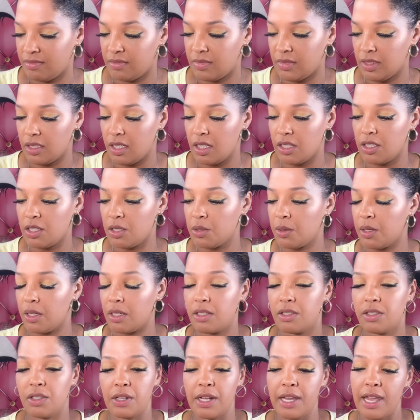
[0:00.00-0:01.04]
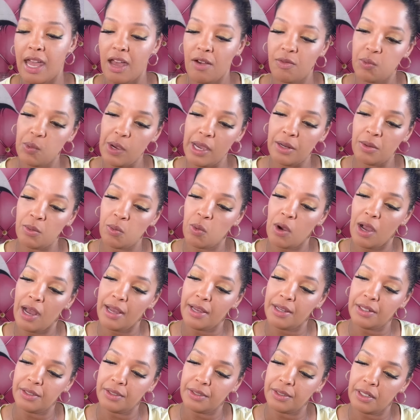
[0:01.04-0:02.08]
Let's do it. So they have Wet n
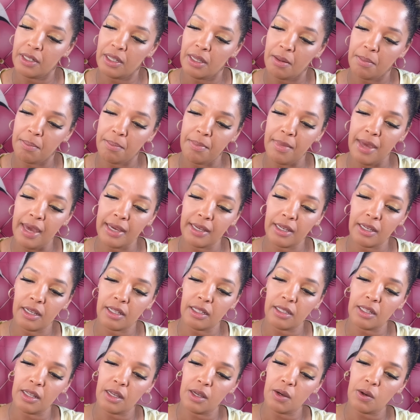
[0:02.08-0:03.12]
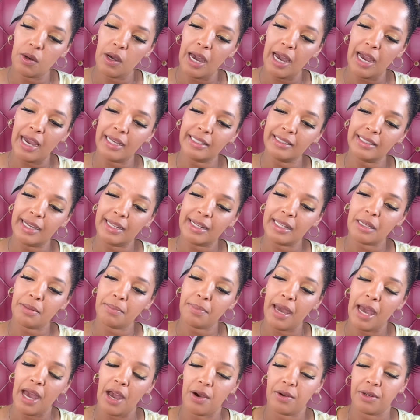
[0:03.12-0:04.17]
Wild Megaglo Highlighting
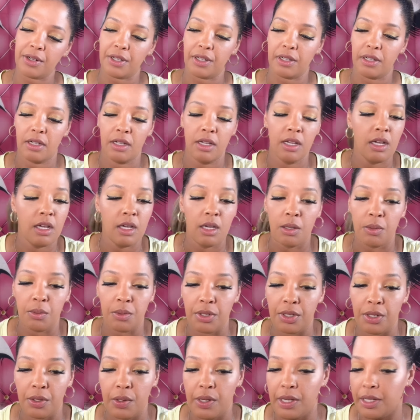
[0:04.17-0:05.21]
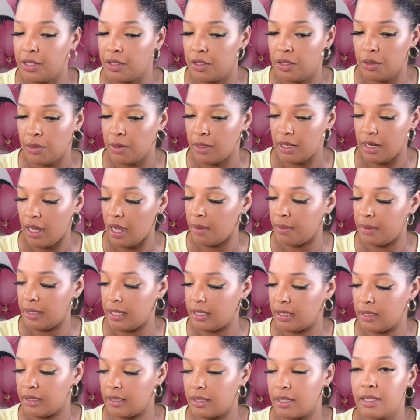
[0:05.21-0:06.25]
Powder. We're gonna go ahead and do it. I mean,
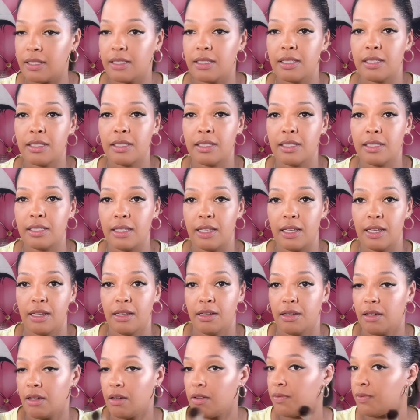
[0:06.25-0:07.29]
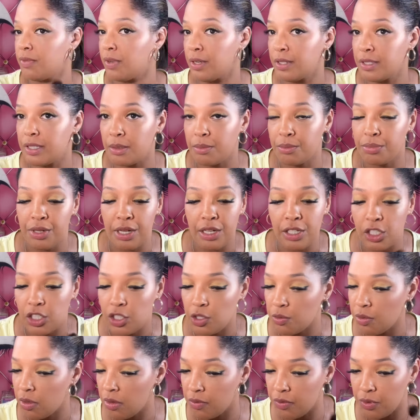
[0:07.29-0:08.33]
this is first impression
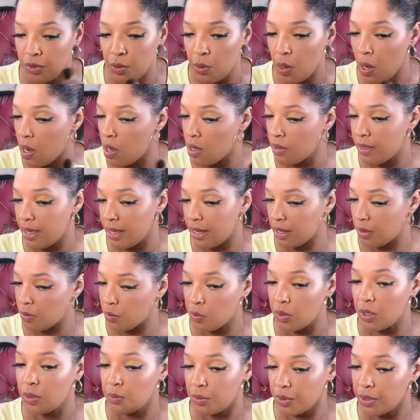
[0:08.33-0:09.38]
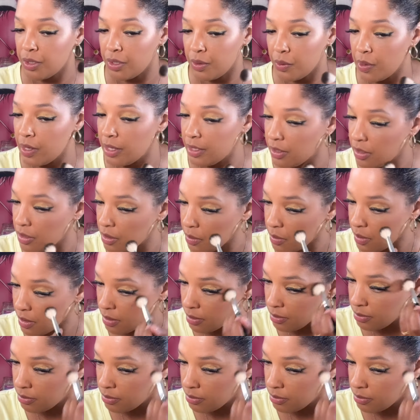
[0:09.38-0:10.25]
review, all that in one. We're gonna go ahead and do it.